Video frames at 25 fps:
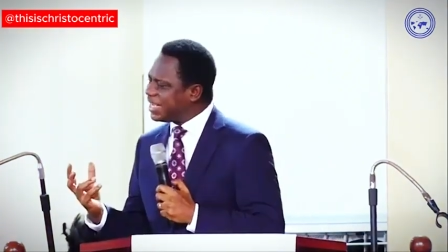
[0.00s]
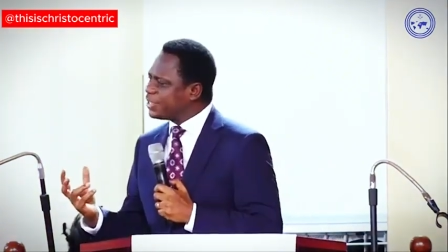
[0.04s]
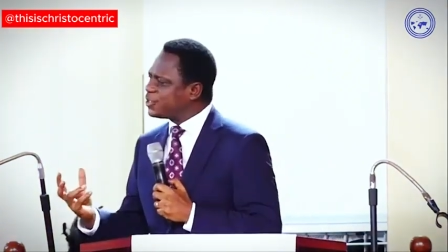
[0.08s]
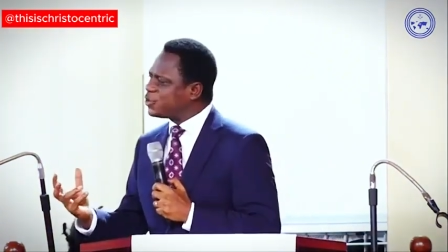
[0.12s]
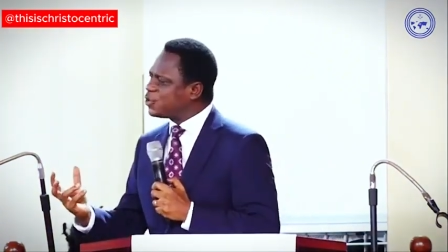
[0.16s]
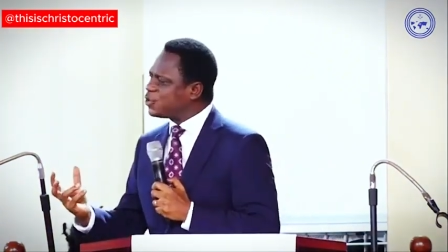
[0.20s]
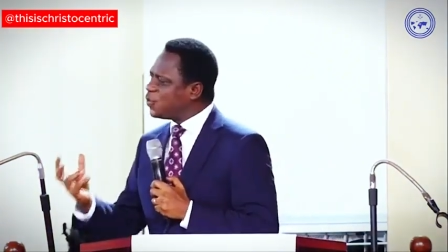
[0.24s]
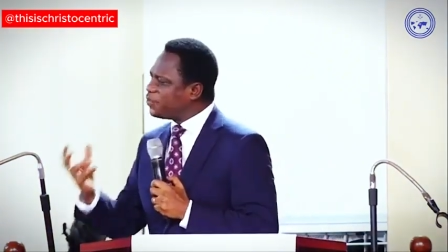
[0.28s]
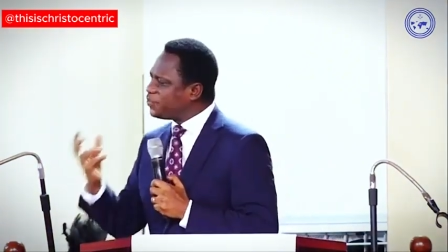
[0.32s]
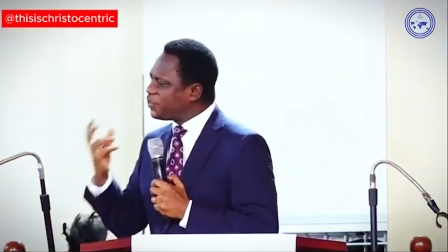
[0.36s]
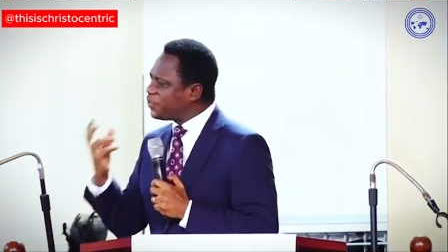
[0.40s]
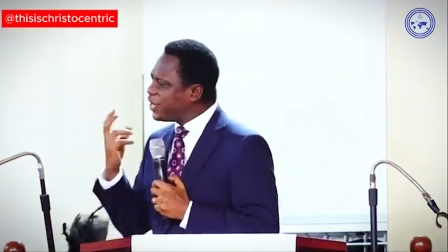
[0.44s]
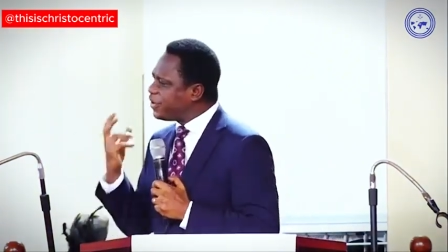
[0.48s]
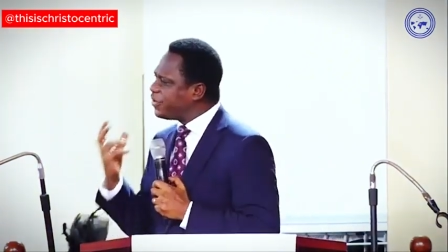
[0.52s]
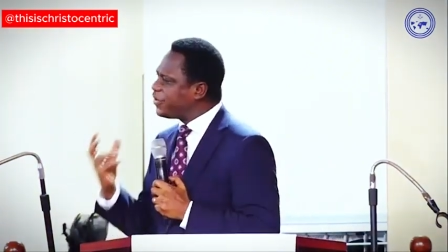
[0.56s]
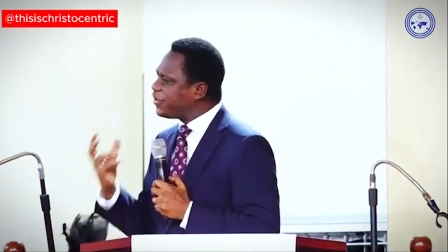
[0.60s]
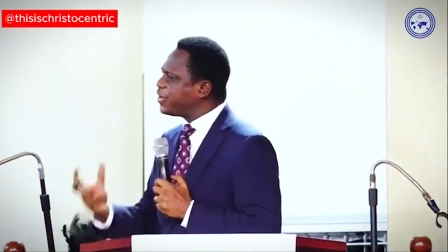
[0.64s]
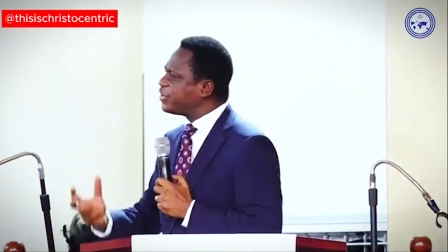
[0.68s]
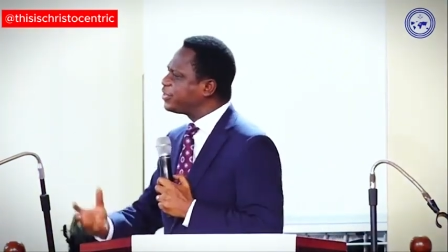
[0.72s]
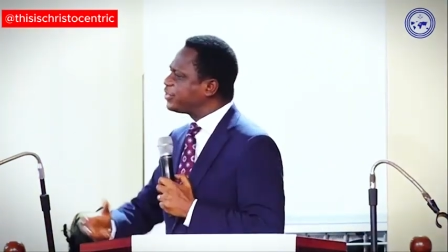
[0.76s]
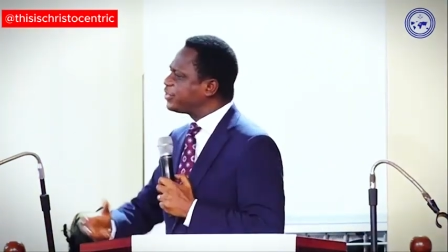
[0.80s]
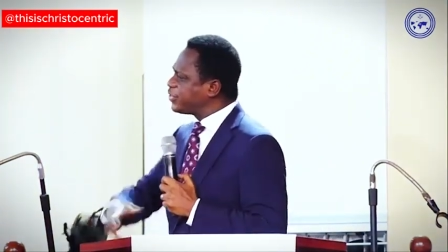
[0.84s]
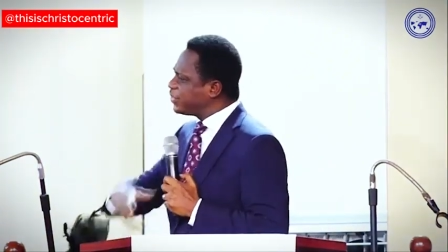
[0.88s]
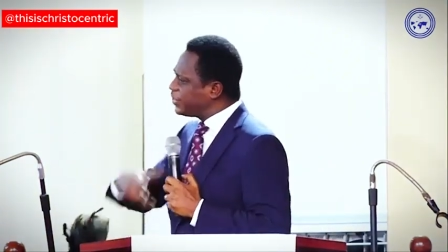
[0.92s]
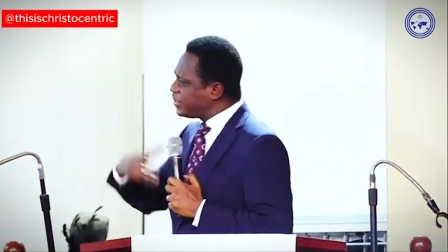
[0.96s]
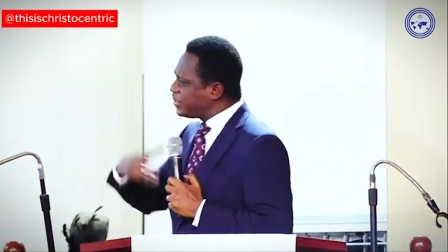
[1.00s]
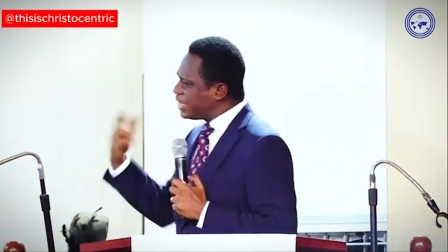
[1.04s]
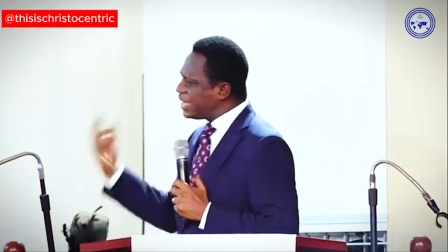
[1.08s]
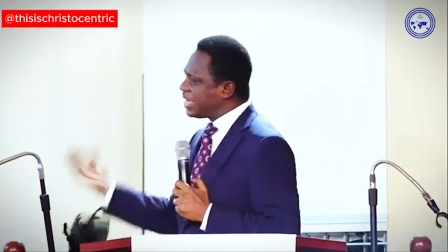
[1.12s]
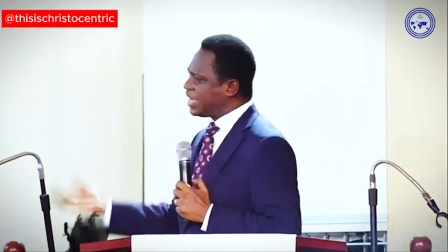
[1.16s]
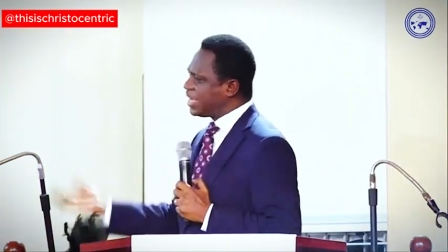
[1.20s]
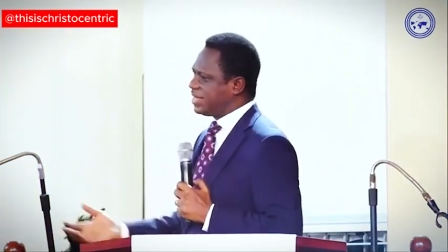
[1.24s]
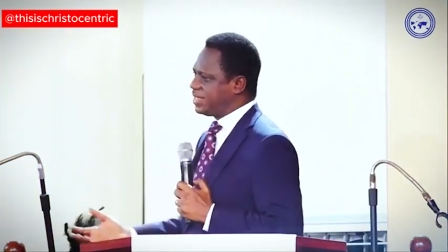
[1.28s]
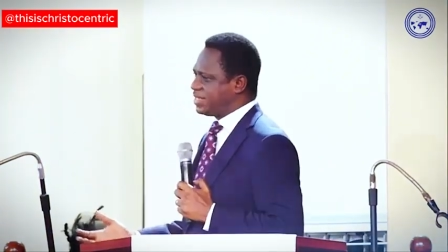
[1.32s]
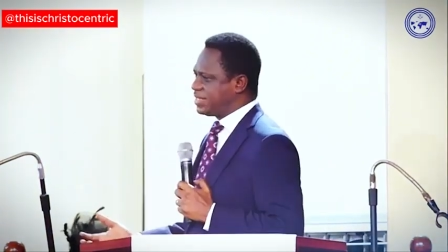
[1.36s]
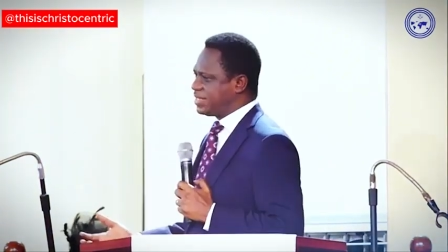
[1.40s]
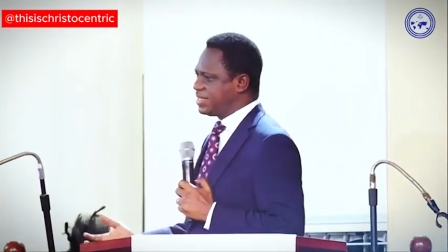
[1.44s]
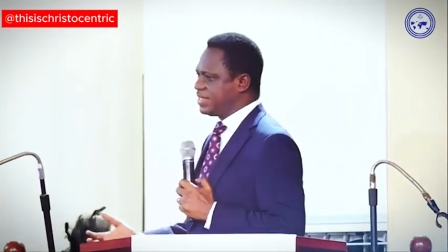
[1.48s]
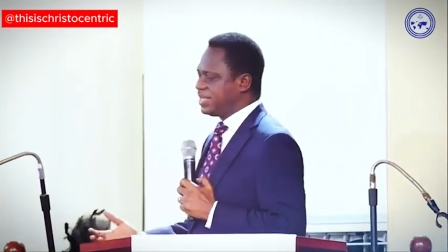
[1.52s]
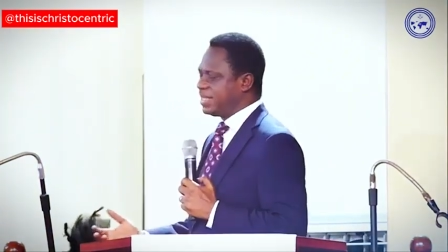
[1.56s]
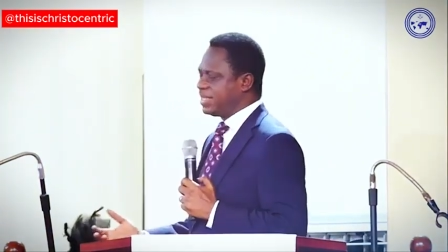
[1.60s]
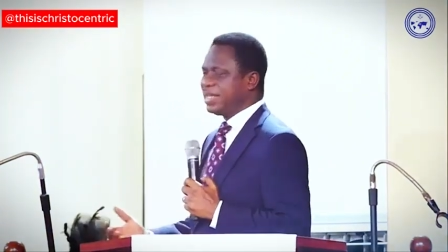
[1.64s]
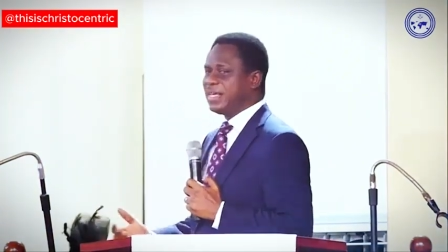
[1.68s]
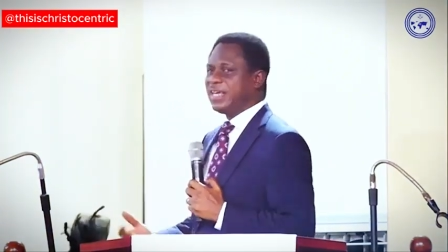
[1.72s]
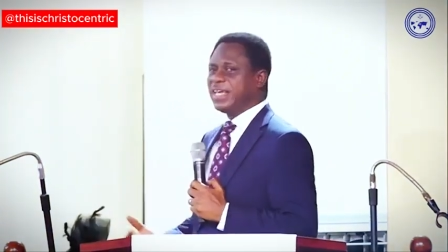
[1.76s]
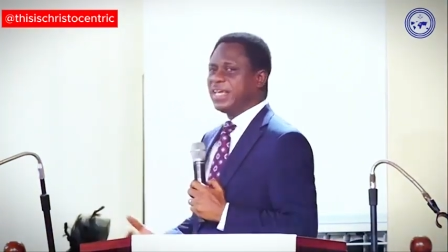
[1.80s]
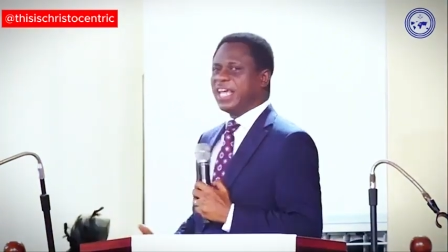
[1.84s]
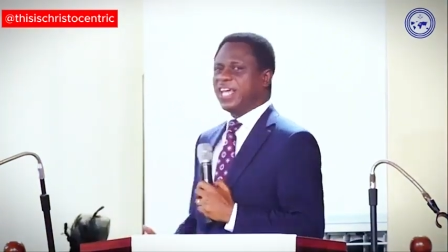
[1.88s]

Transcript: is superior to theirs.